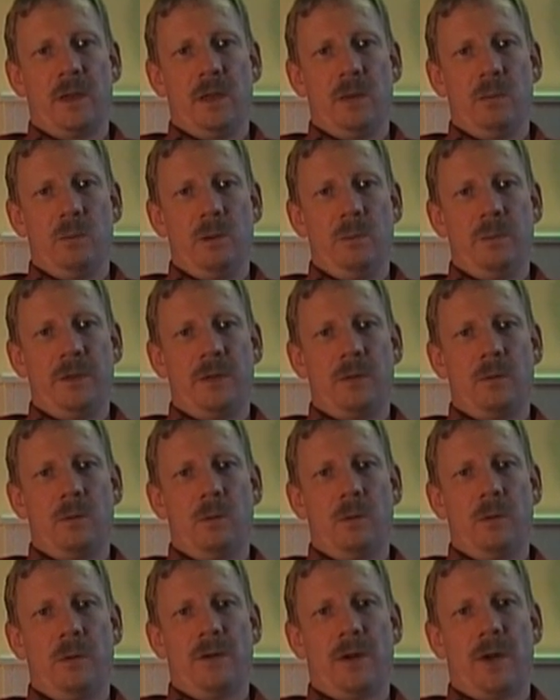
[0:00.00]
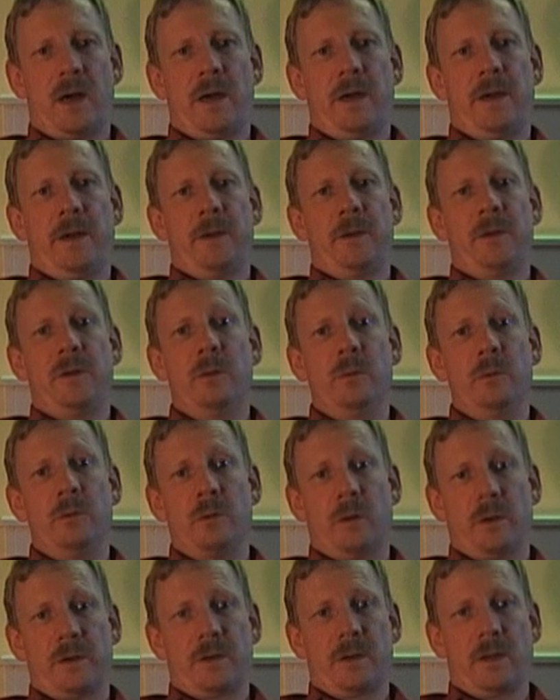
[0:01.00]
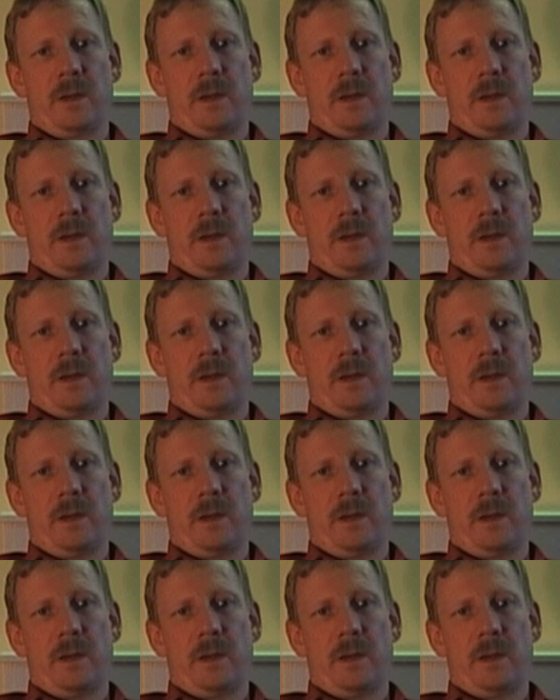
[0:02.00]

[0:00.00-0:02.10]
will be called IRQ